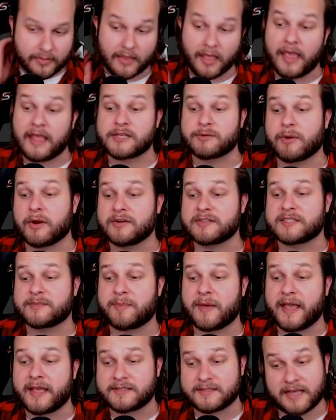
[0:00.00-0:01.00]
And he's wearing
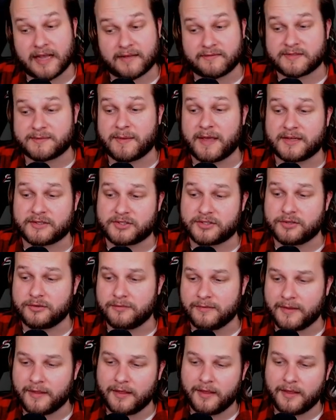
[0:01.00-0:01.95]
Spanx. He got the Spanx too.